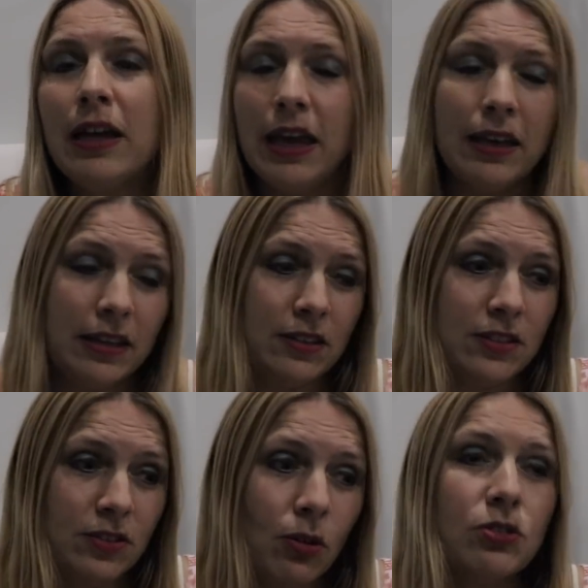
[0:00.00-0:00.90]
And in
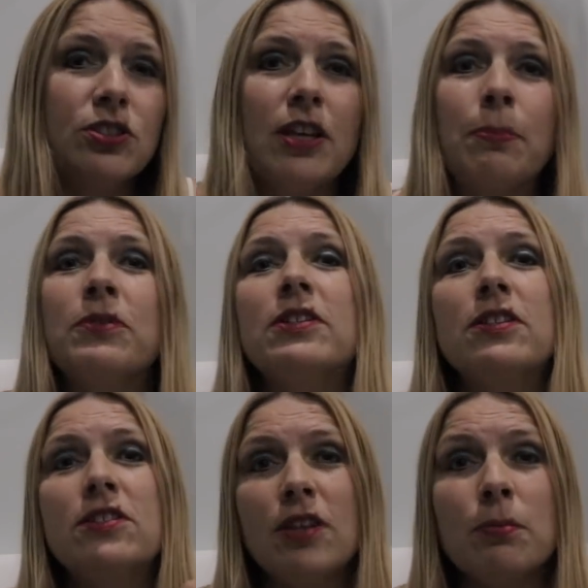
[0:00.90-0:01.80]
those chapters
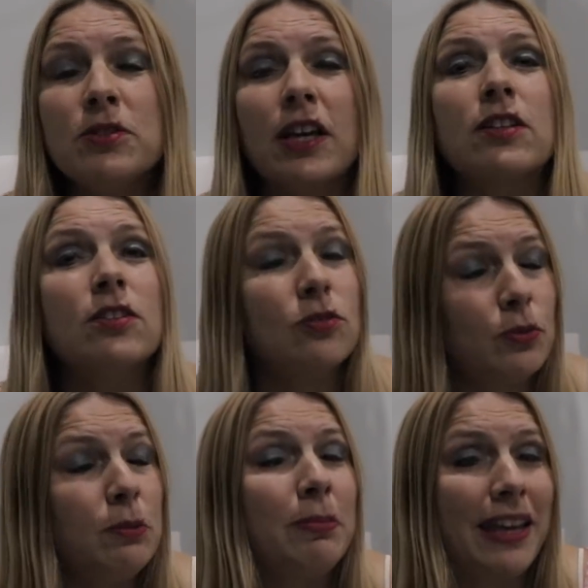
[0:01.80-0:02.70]
and sub-chapters
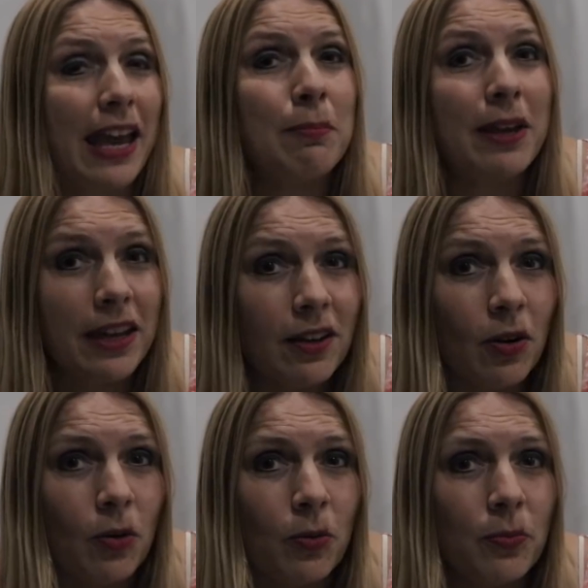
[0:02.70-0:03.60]
we became a
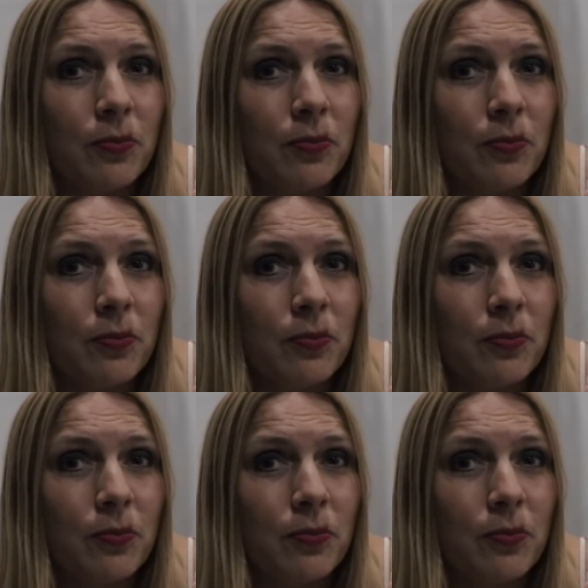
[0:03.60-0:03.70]
hero.